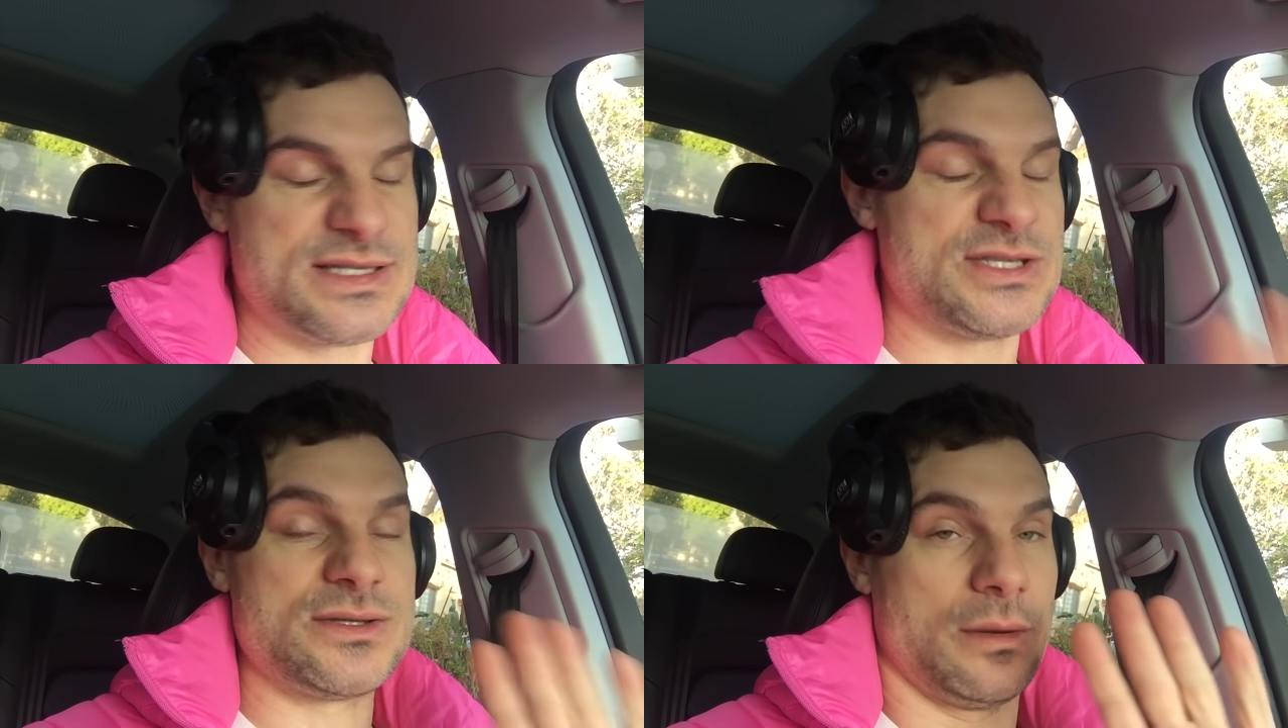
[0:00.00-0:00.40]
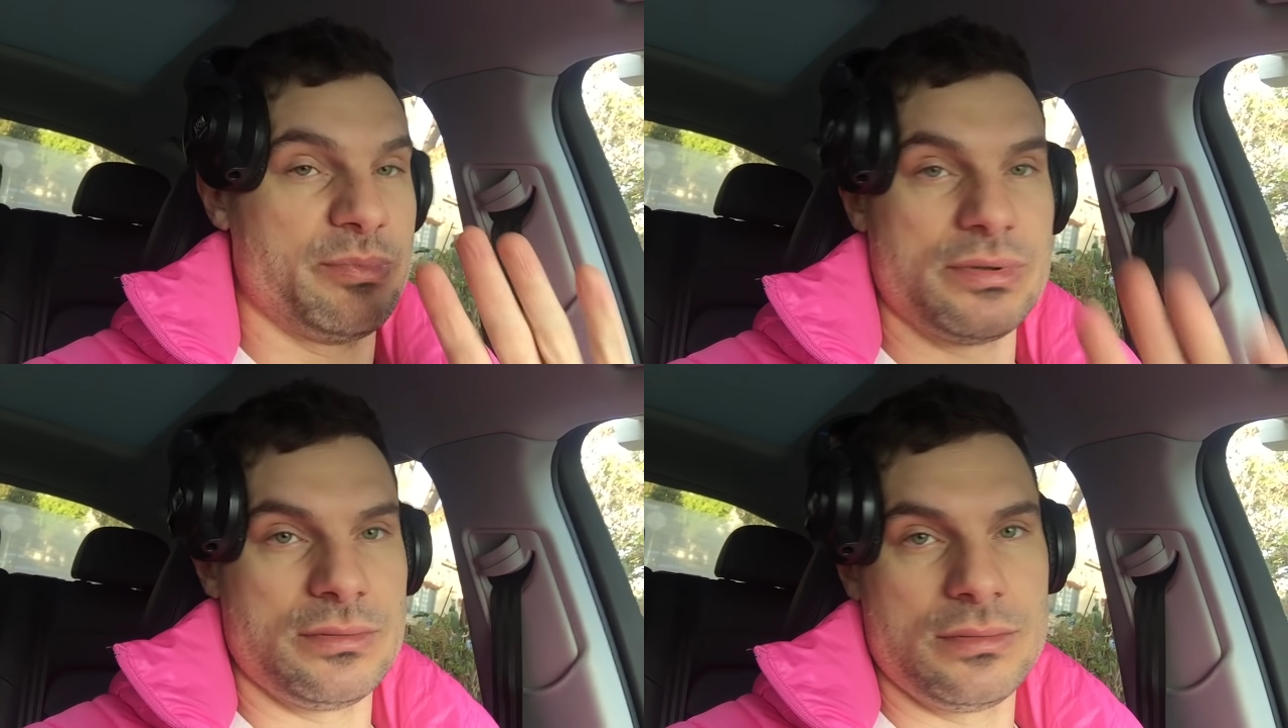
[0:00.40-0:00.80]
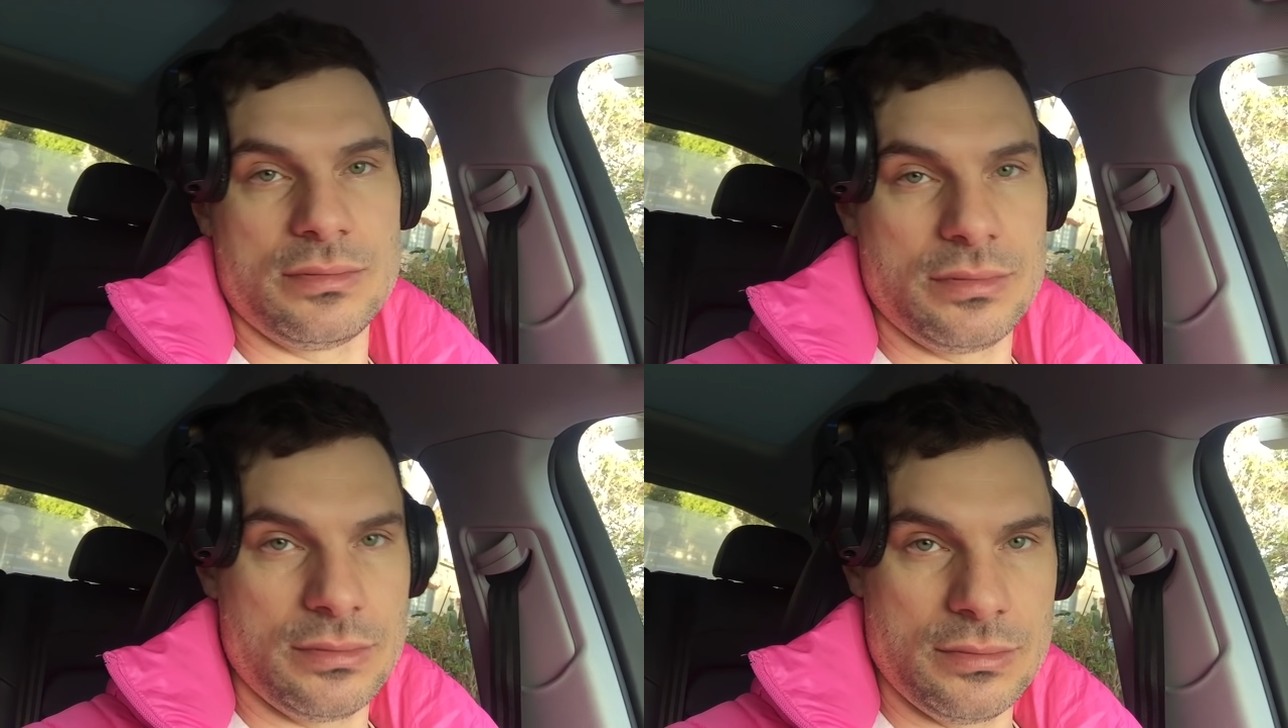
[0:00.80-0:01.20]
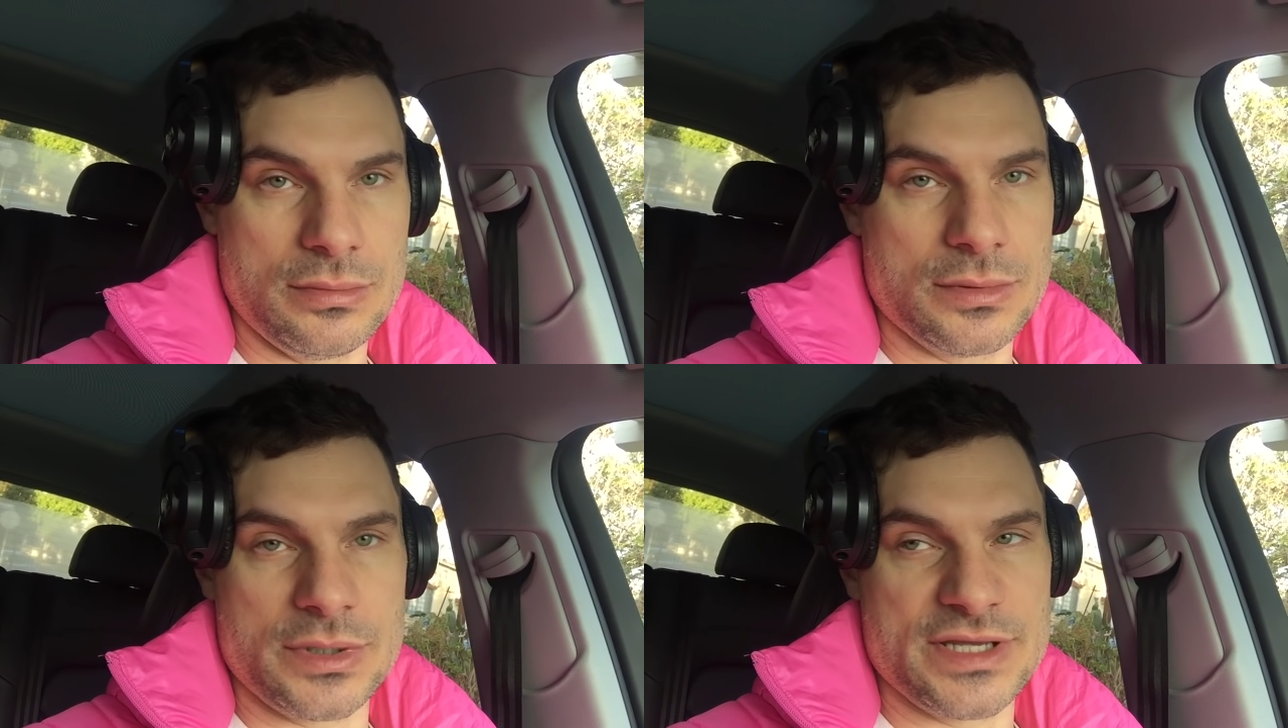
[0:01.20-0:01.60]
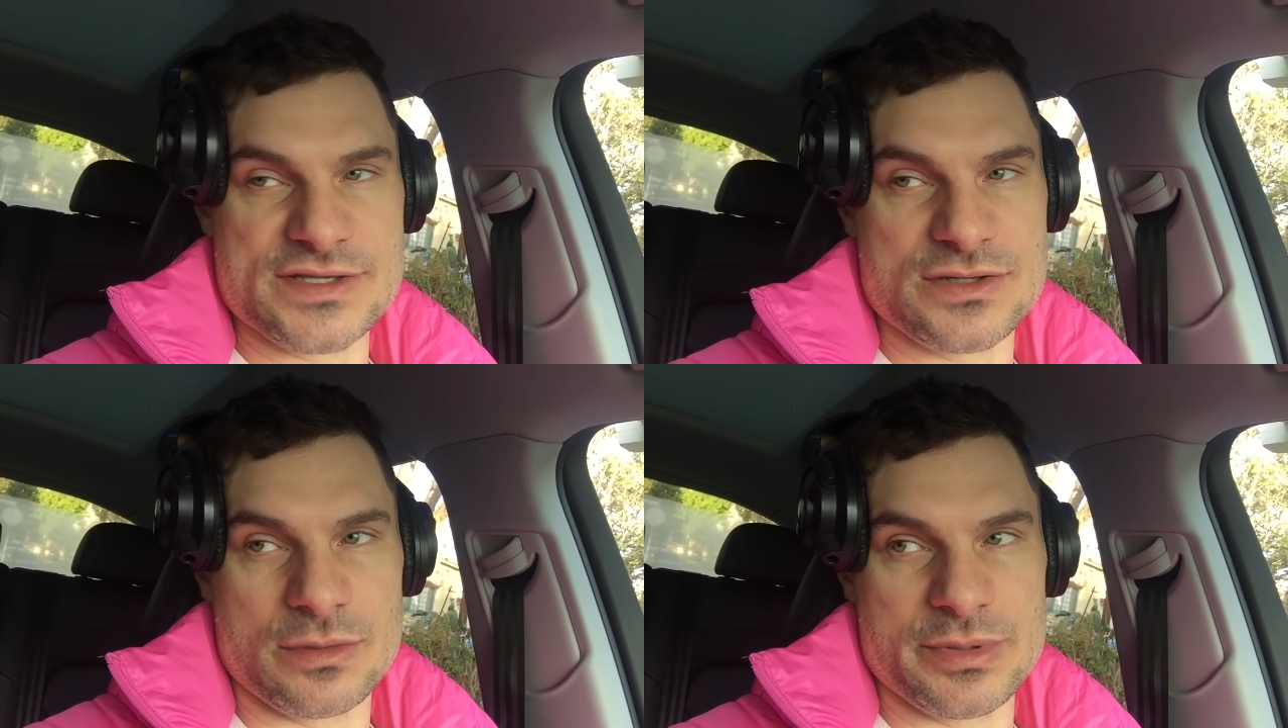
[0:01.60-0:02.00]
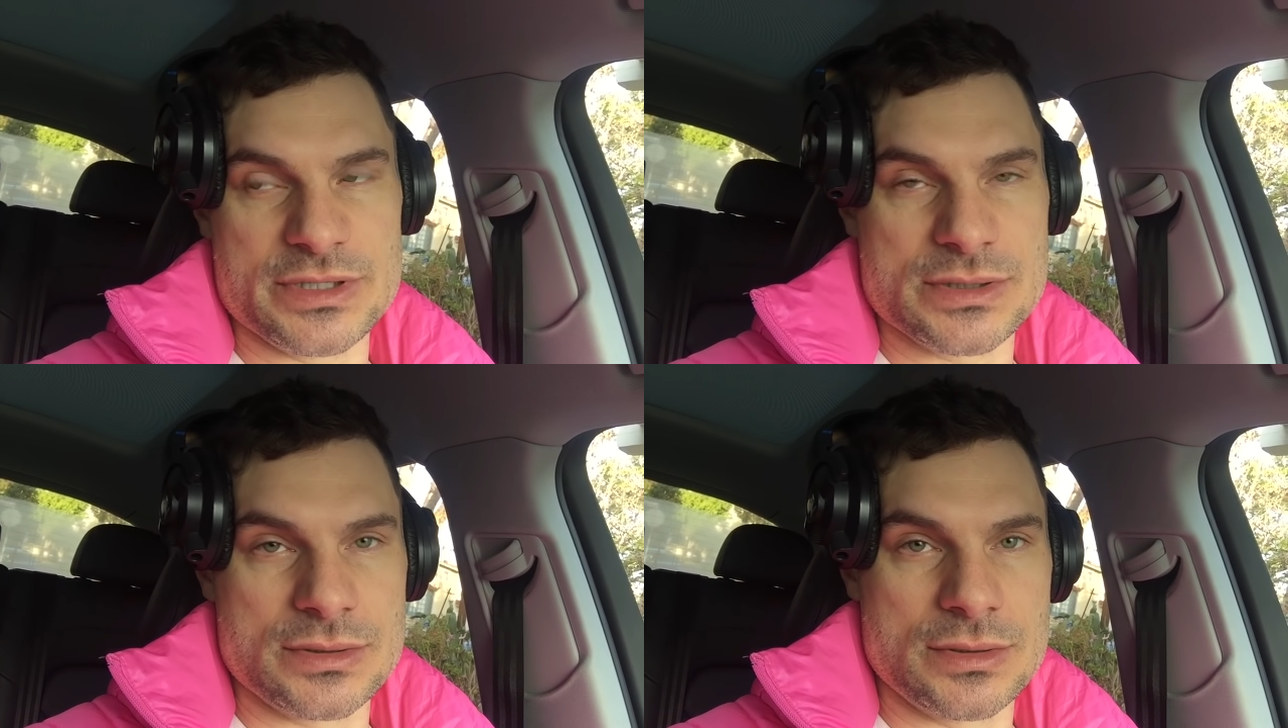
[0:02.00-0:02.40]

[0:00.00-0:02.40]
Stop. Okay, stop it.